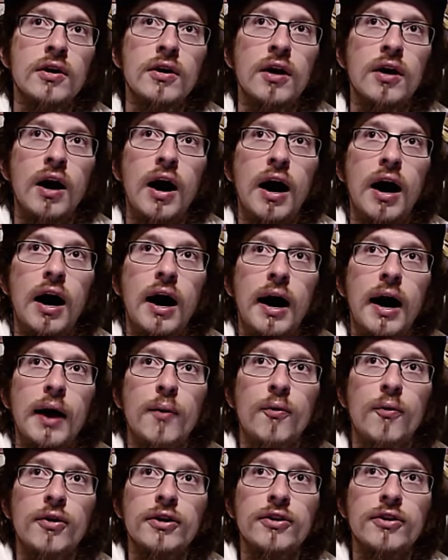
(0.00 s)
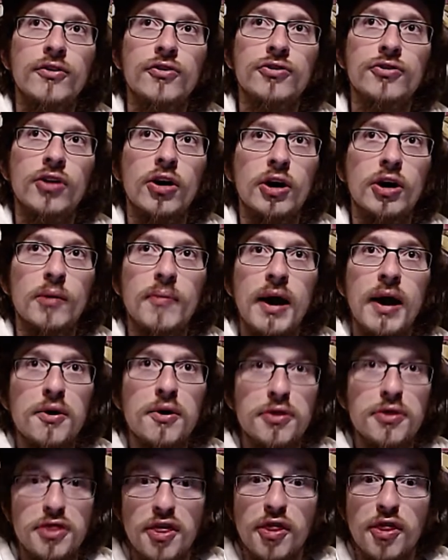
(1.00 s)
I wanted to talk
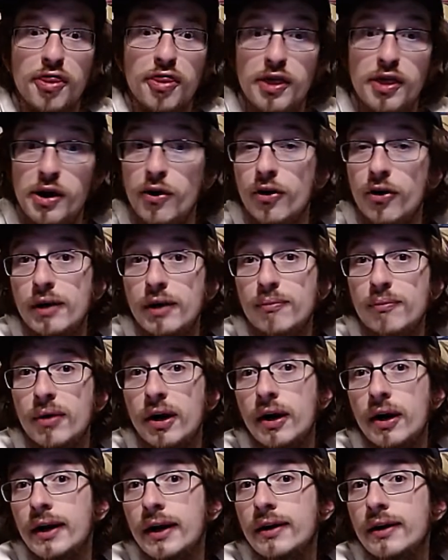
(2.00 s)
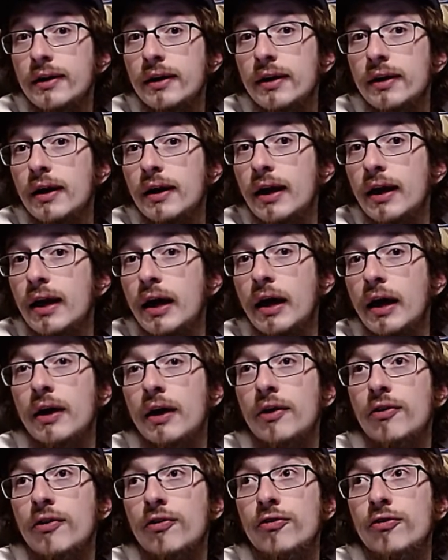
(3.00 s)
about the theory behind it
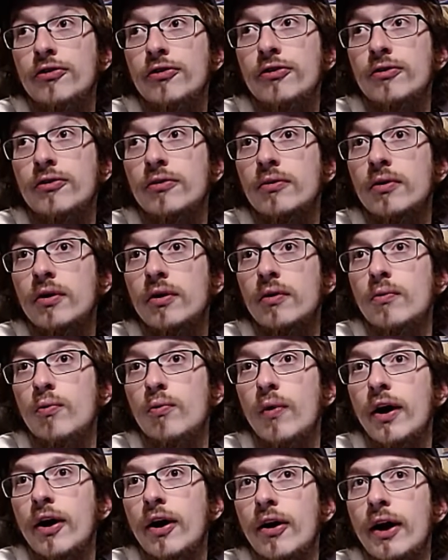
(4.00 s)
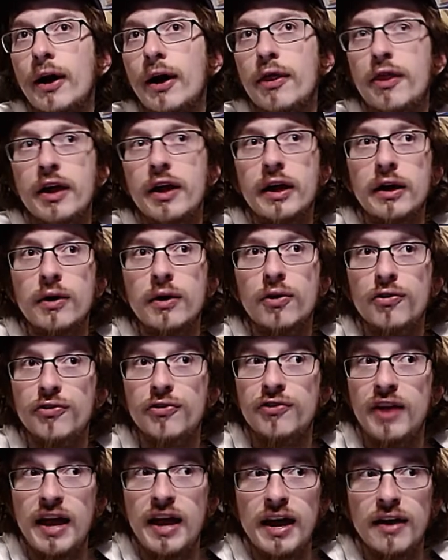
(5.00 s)
and where I think it'll
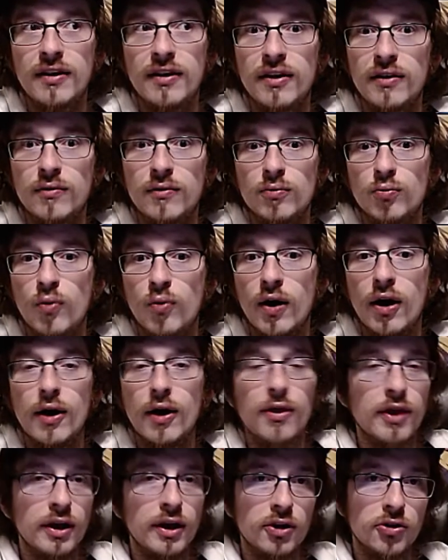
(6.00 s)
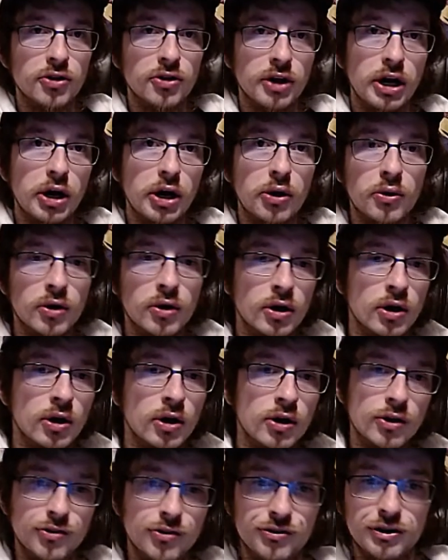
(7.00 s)
stand and where I think it'll go.
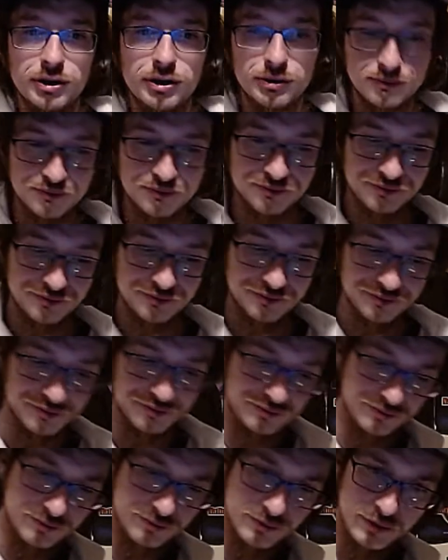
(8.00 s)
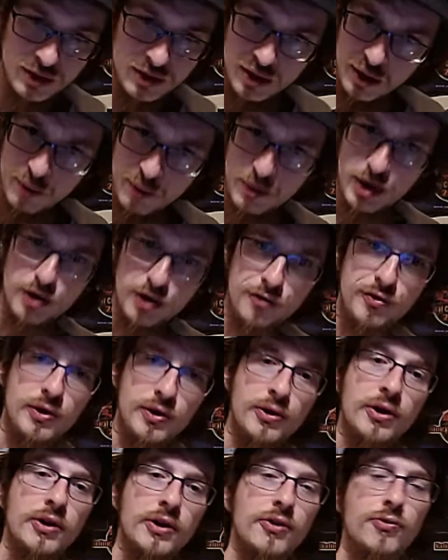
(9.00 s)
So let me know if you
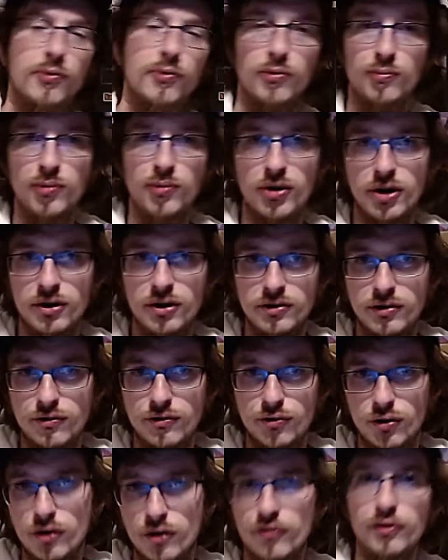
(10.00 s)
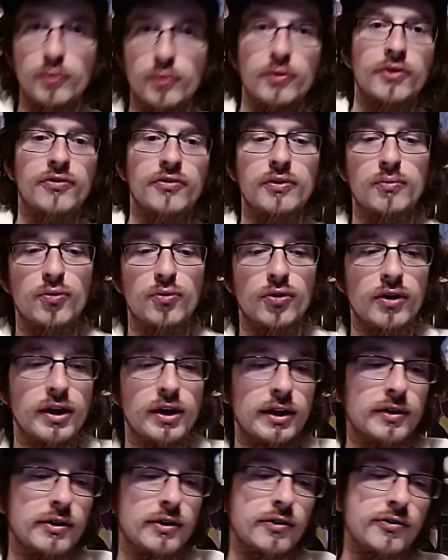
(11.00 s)
thought this was productive or if you want to see more like
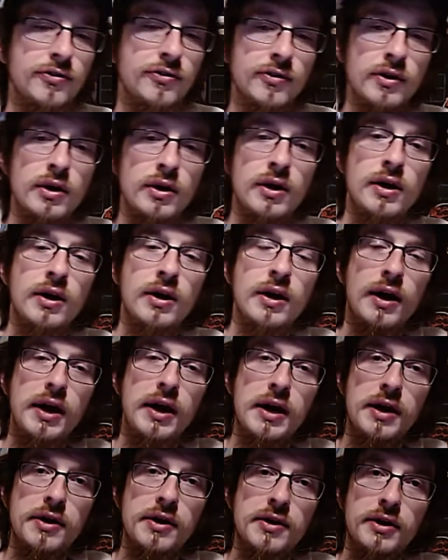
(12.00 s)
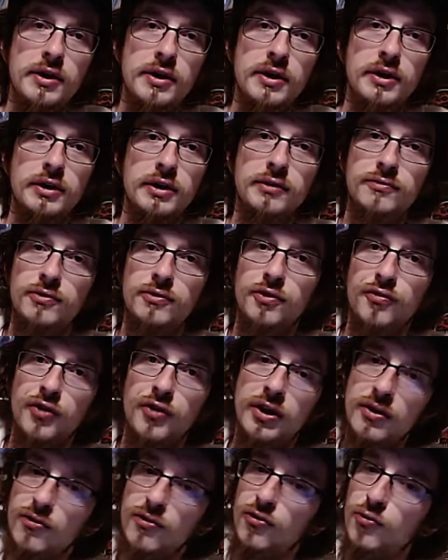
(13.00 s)
this, and don't
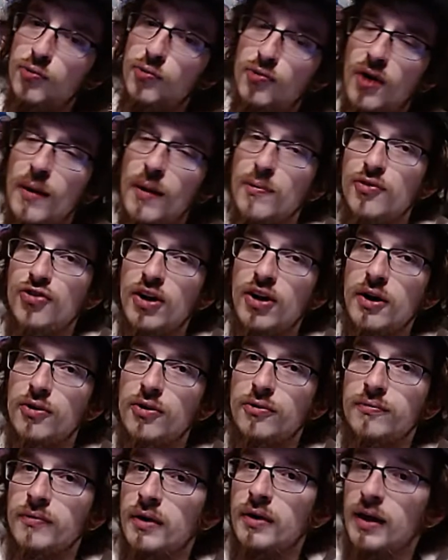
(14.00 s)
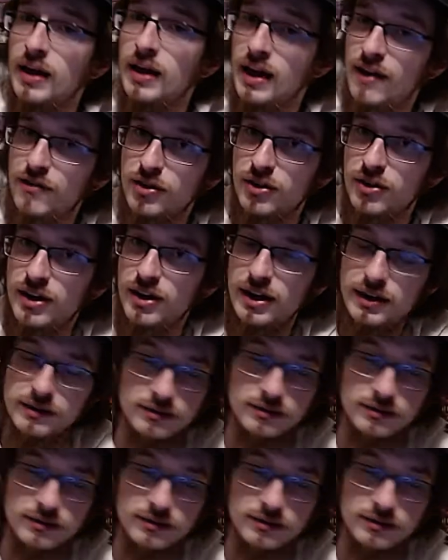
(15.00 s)
forget to subscribe to the channel. Have a good day.